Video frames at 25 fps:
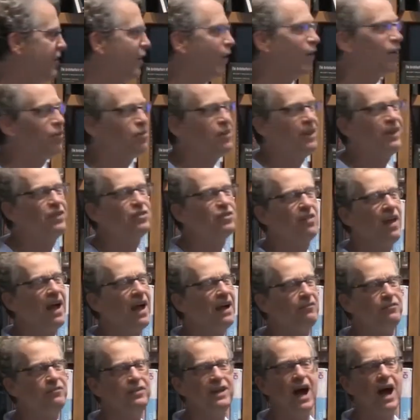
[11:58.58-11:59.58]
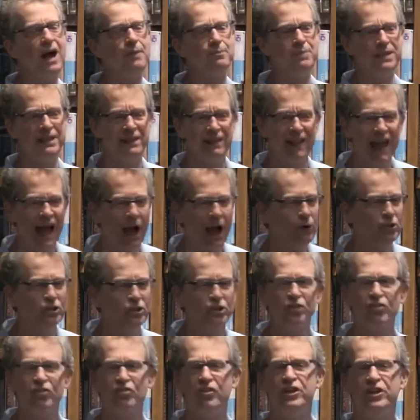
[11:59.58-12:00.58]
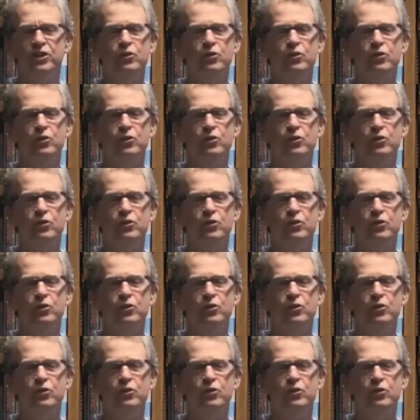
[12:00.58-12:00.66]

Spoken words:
are things like VIP lounges that you